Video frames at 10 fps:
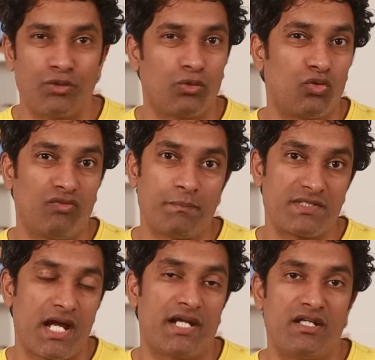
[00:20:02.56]
your own
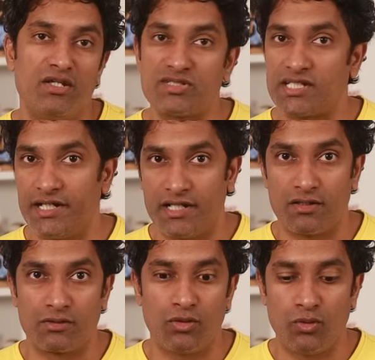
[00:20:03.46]
website, newsletter,